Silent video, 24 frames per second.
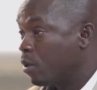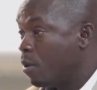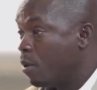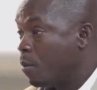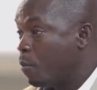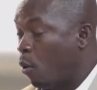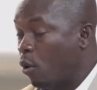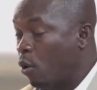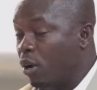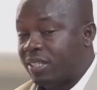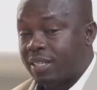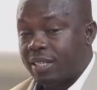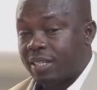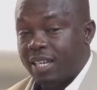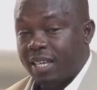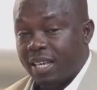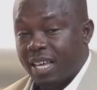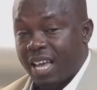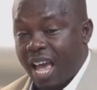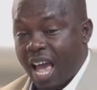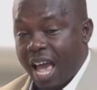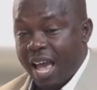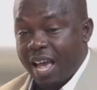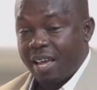Police ne
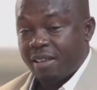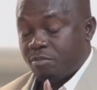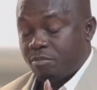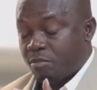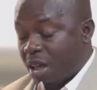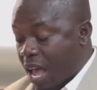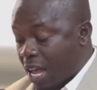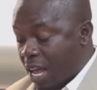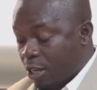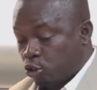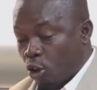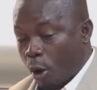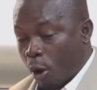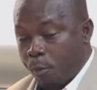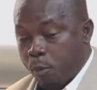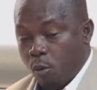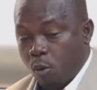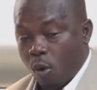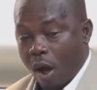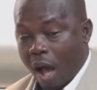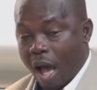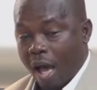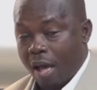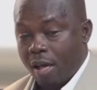best of
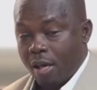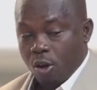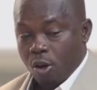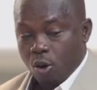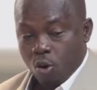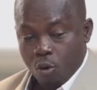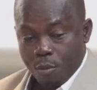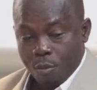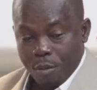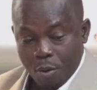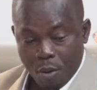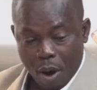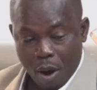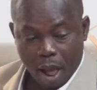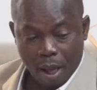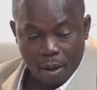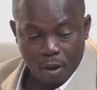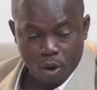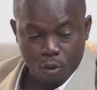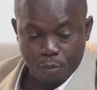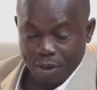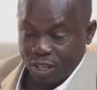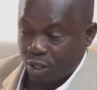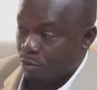poor. Oh, mirror.
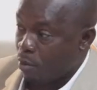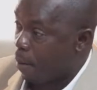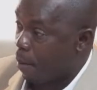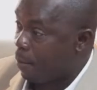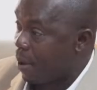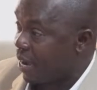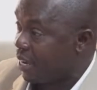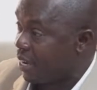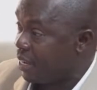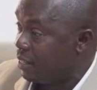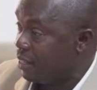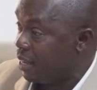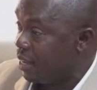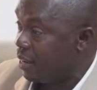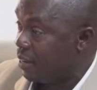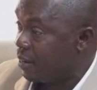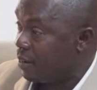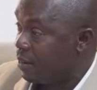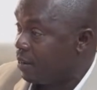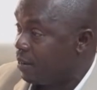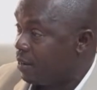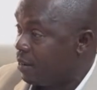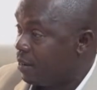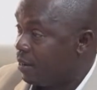Obey my packy.
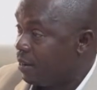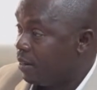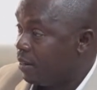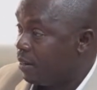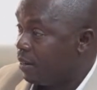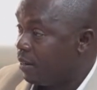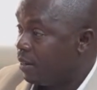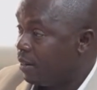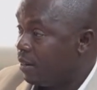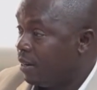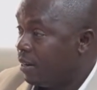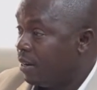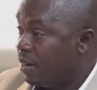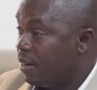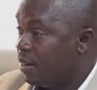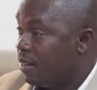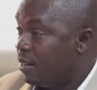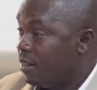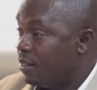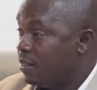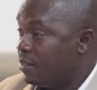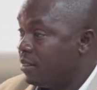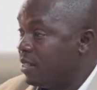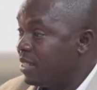
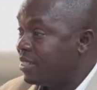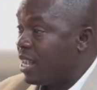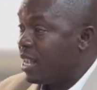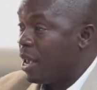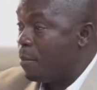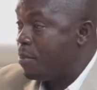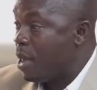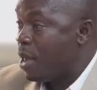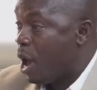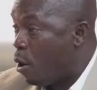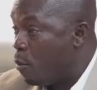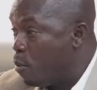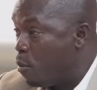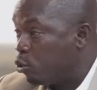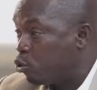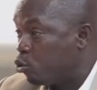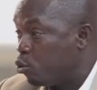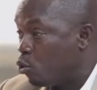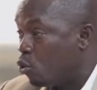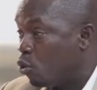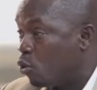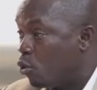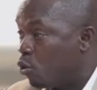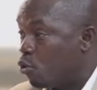This may be our
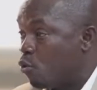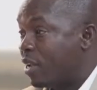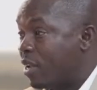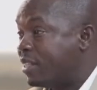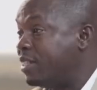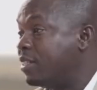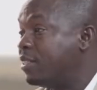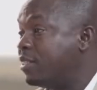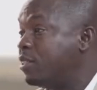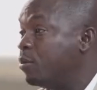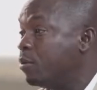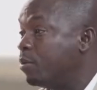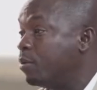busu. What is you?